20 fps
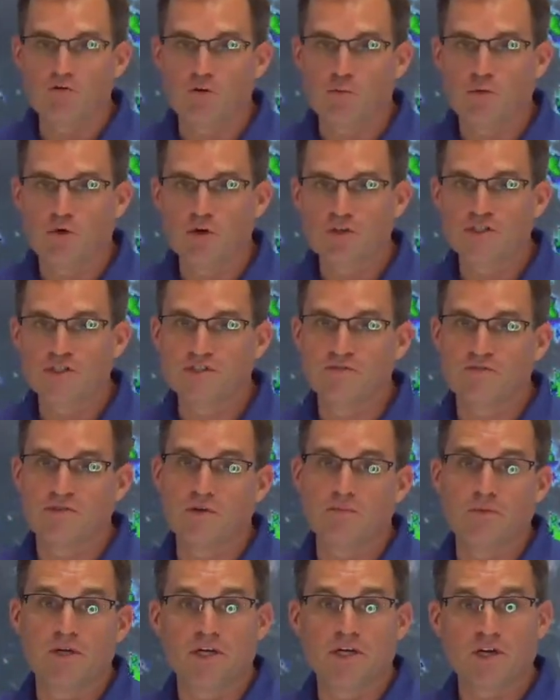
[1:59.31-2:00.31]
over portions of
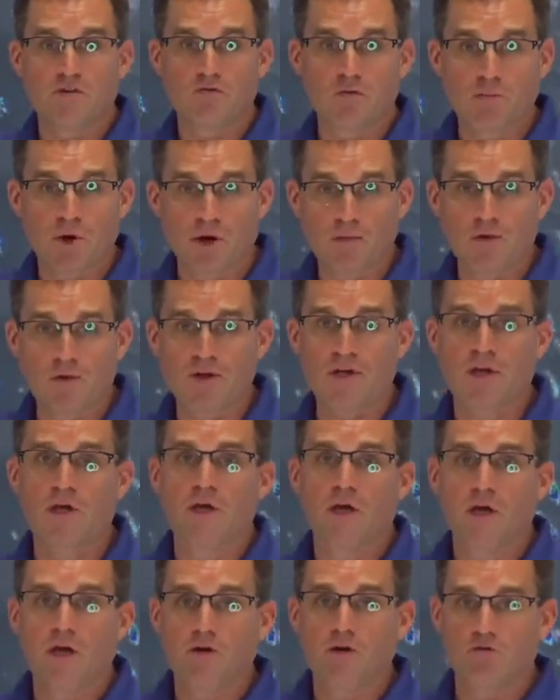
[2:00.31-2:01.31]
the Dominican Republic
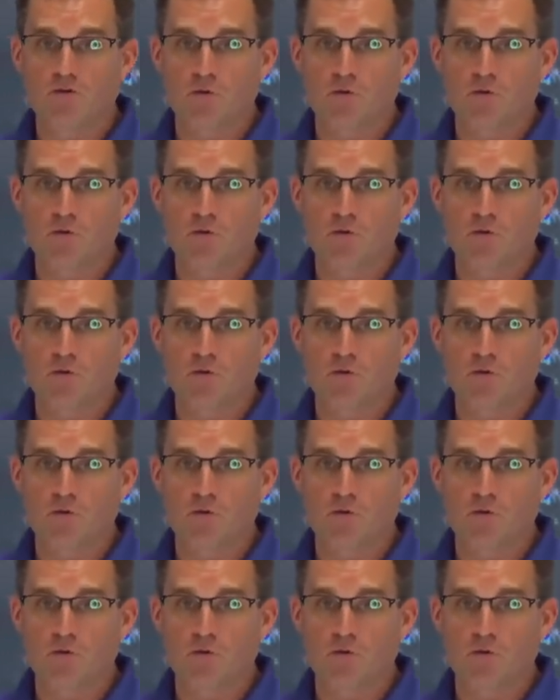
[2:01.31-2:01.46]
and